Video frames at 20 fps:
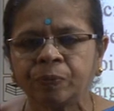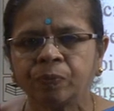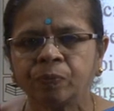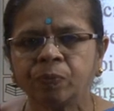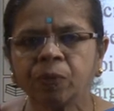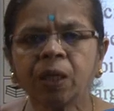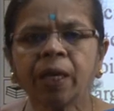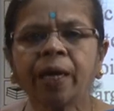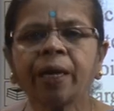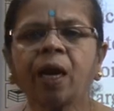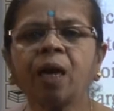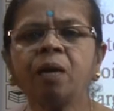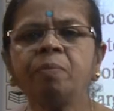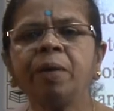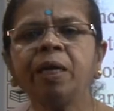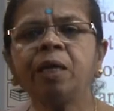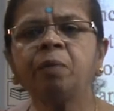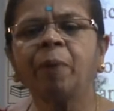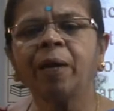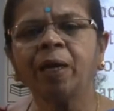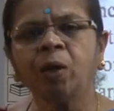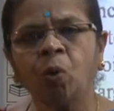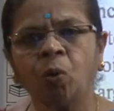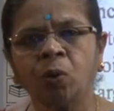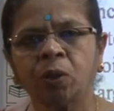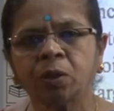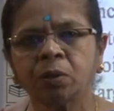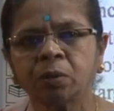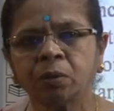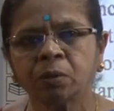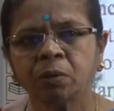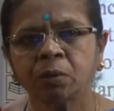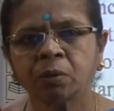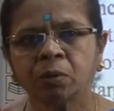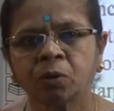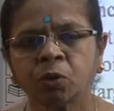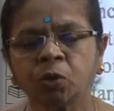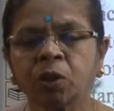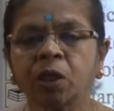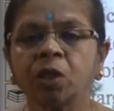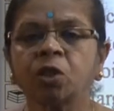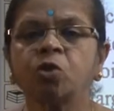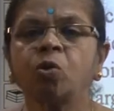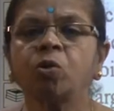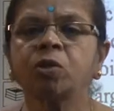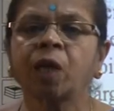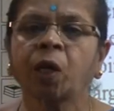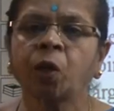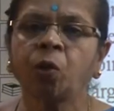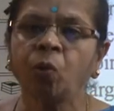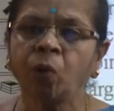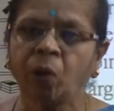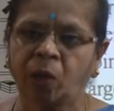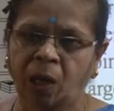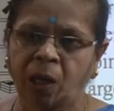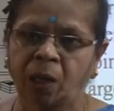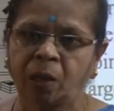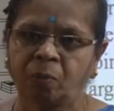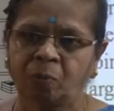Then I can't meet my load. So there is no security.